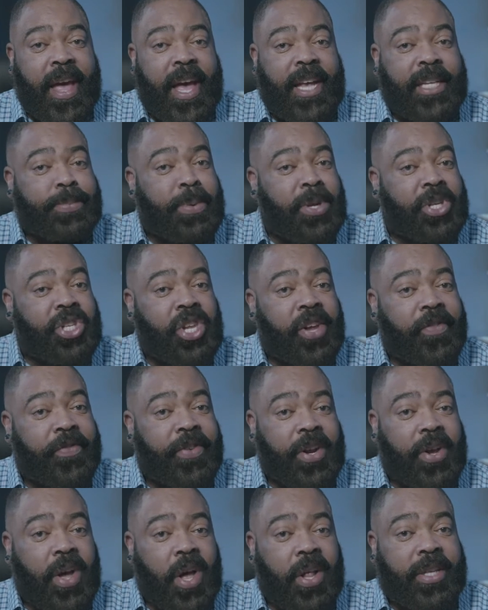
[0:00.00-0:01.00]
Especially if
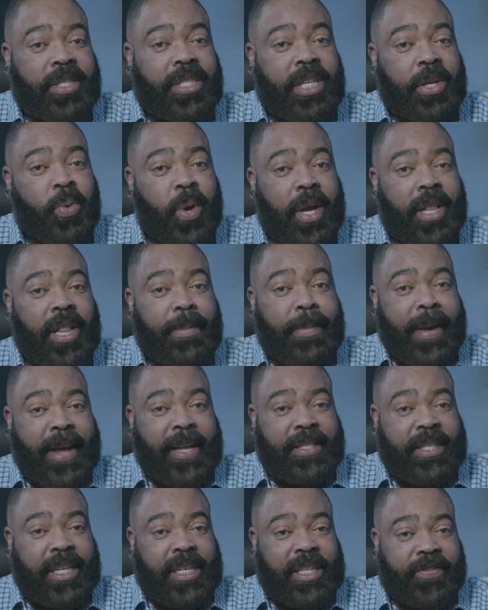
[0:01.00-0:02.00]
your goal is to quickly
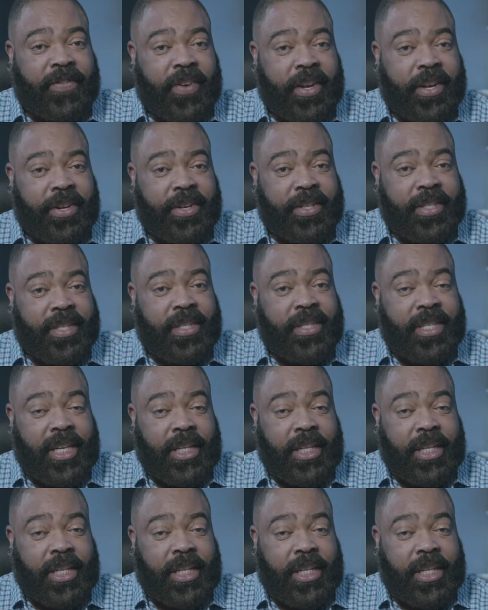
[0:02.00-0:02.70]
make six figures